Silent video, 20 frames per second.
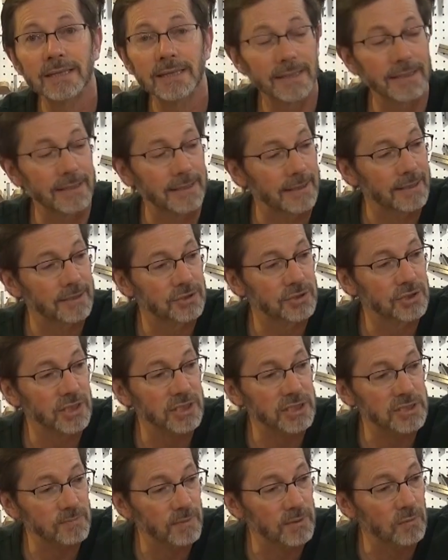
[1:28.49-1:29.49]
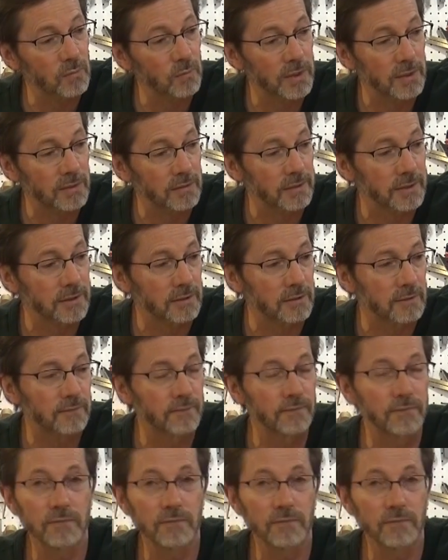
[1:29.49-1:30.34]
adjustment wheel here.